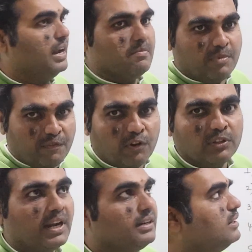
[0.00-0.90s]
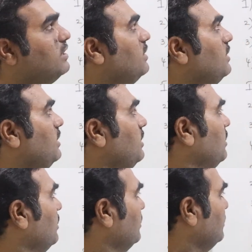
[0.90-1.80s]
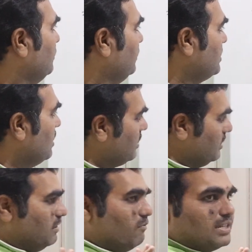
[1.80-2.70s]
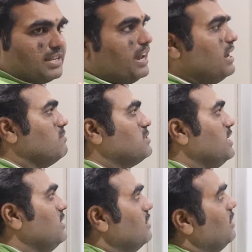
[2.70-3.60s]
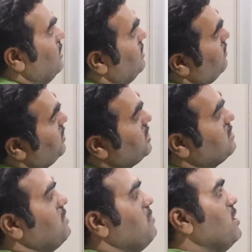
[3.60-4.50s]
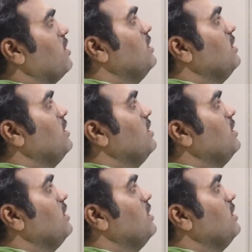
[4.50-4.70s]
And before that, these are once again I am saying the questions may be